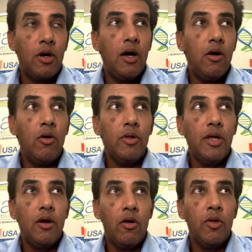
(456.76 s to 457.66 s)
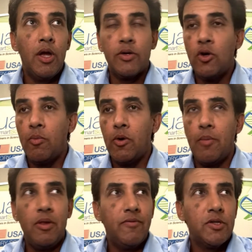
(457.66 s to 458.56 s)
early October, I
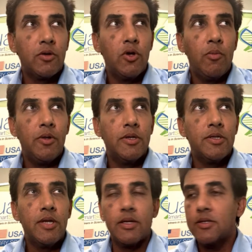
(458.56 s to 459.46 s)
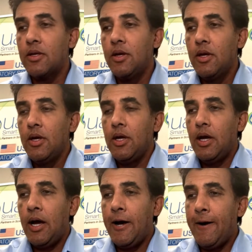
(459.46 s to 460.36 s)
believe it's October the 6th.
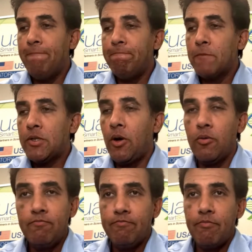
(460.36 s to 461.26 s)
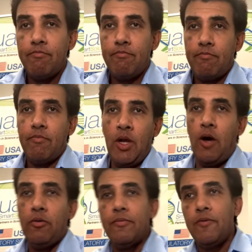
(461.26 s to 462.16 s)
So,
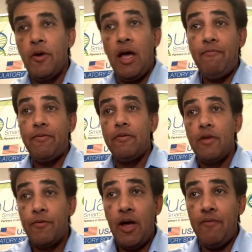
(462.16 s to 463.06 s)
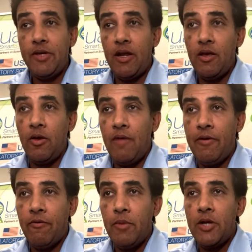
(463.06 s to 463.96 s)
if you have data, you have
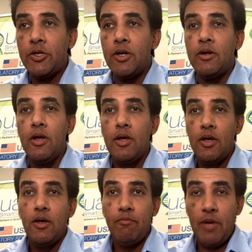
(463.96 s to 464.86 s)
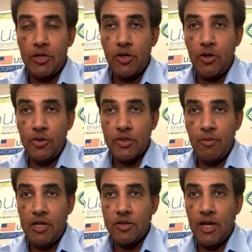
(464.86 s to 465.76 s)
information, make sure you submit
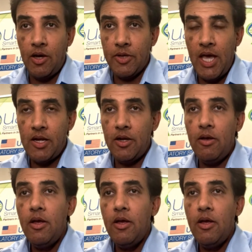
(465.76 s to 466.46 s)
it to Health Canada.